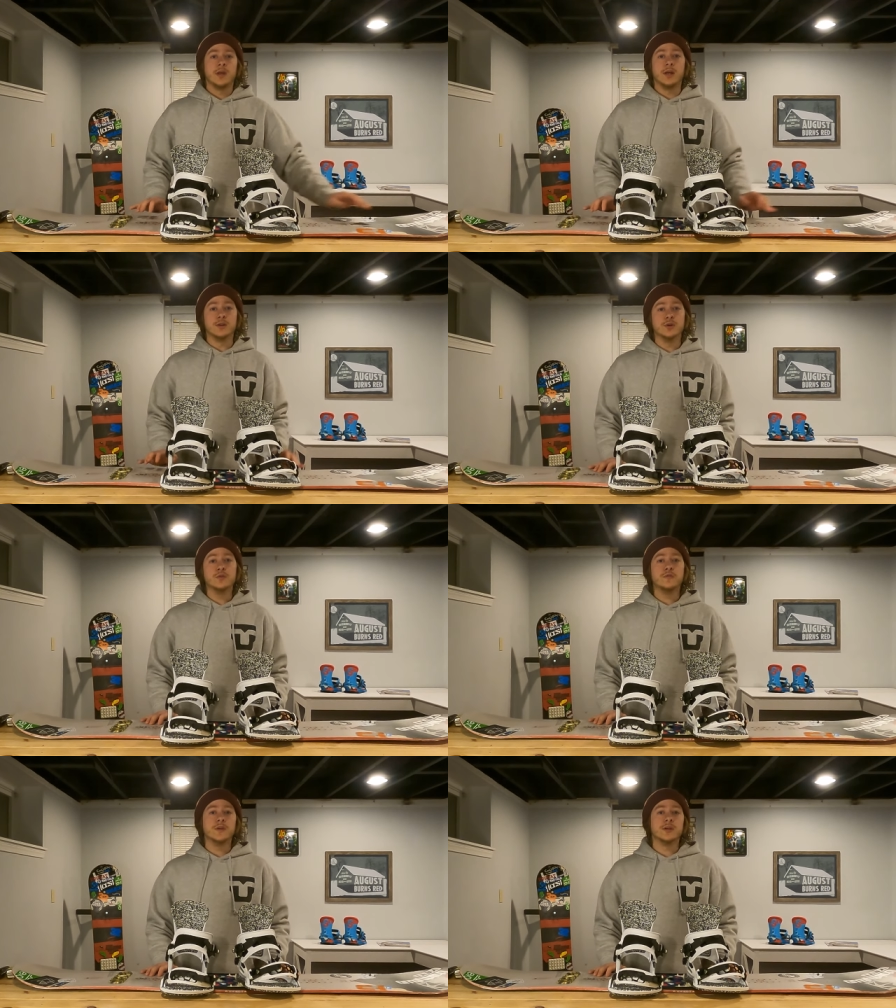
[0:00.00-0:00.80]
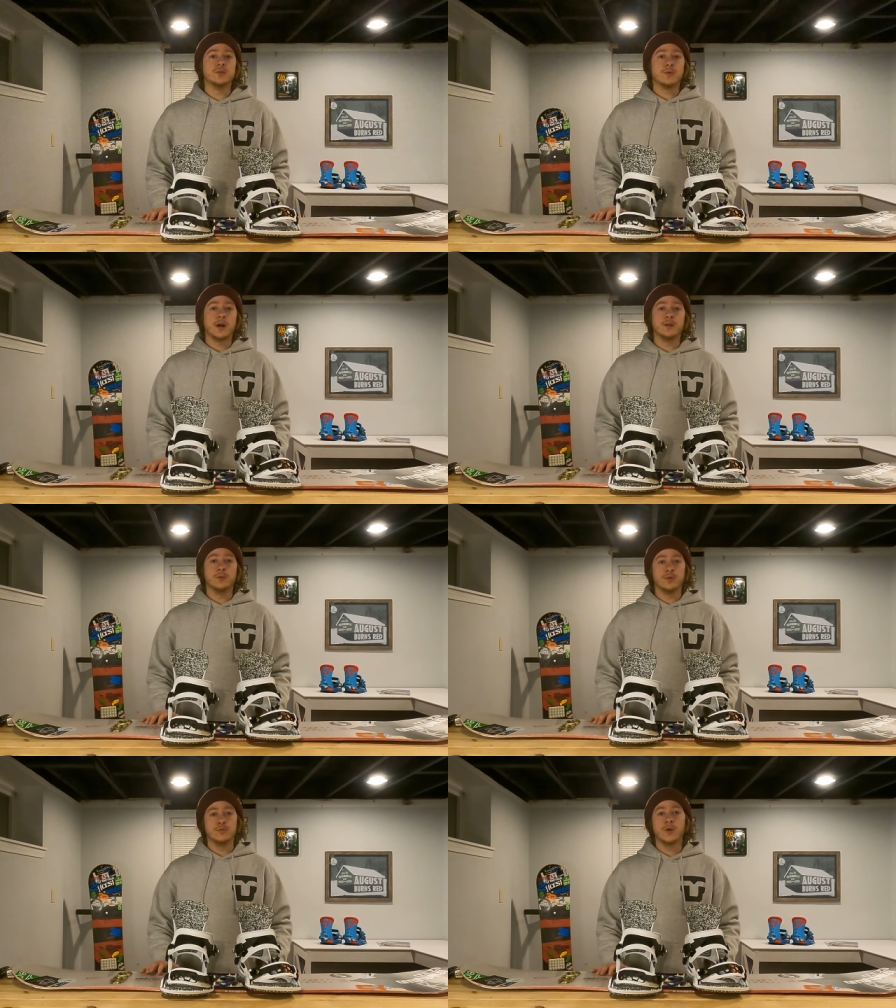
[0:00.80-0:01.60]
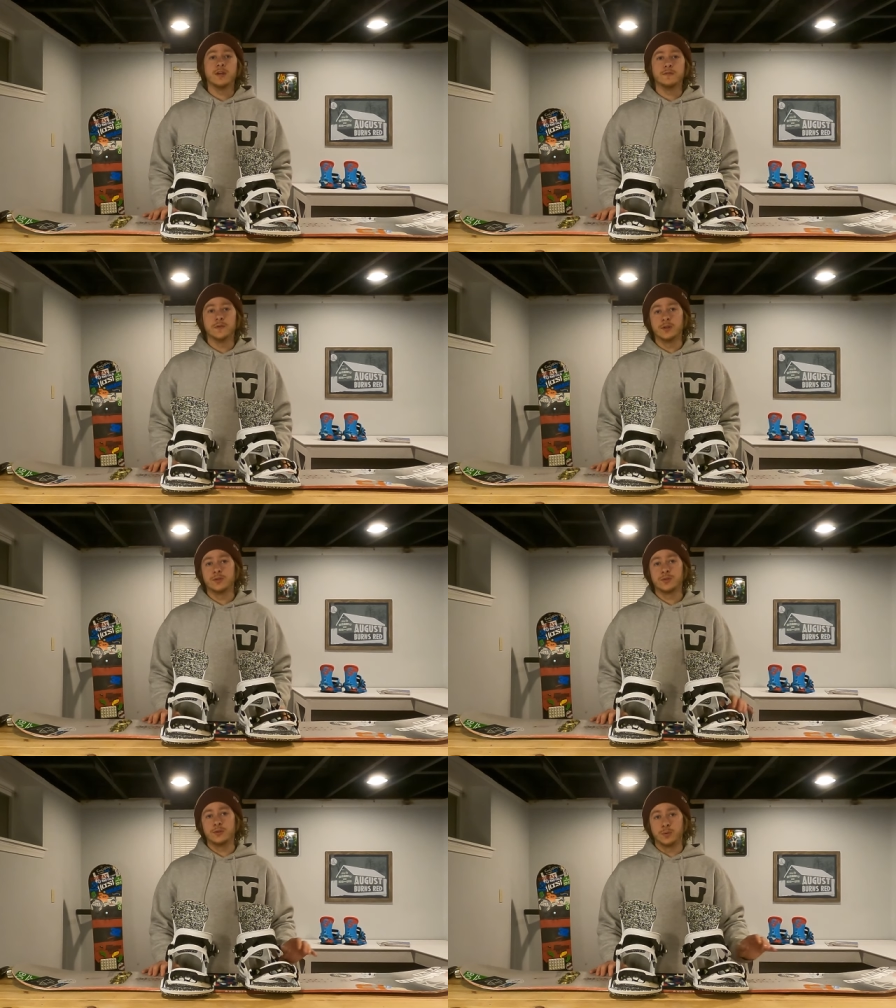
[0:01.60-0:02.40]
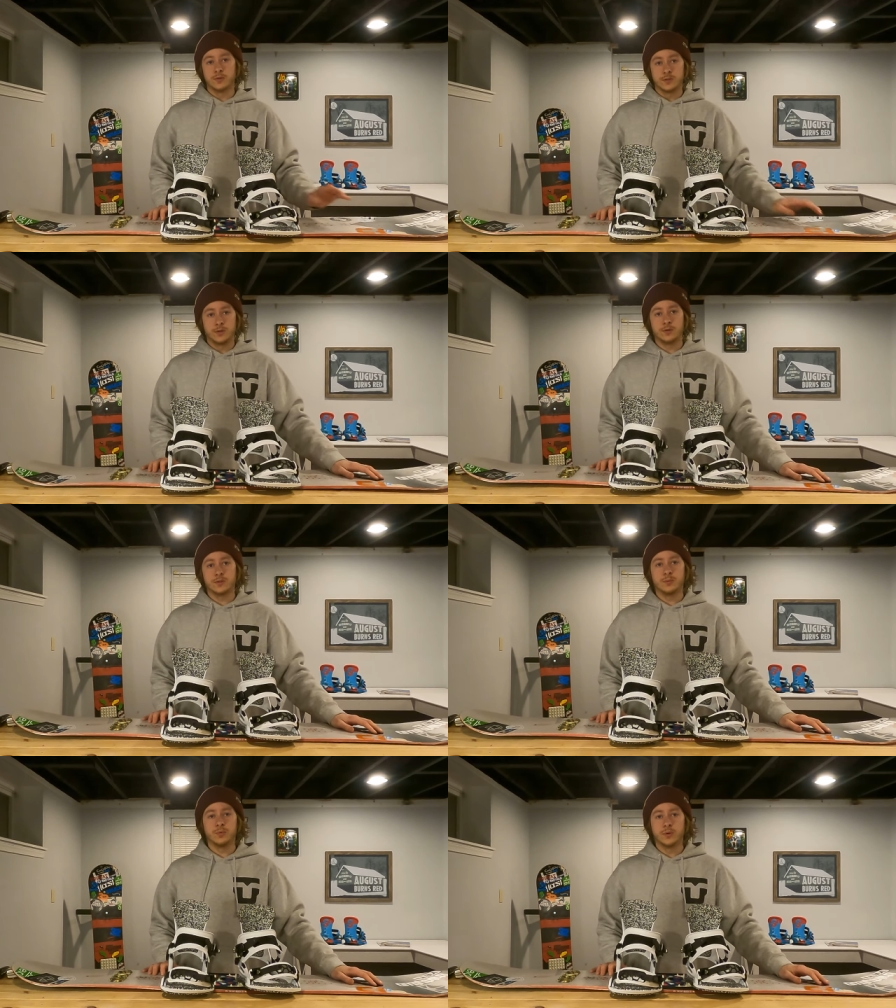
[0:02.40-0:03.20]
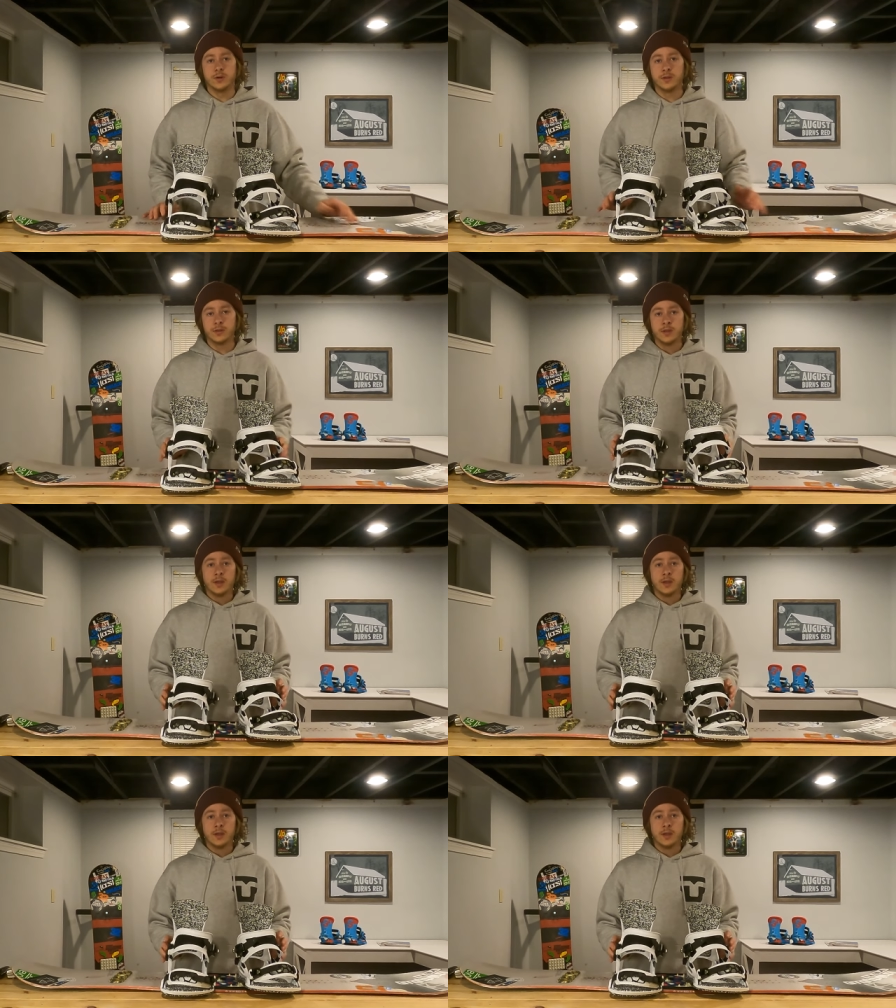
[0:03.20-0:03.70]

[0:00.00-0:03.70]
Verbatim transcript: and goofy is riding with your right foot towards the nose of the board.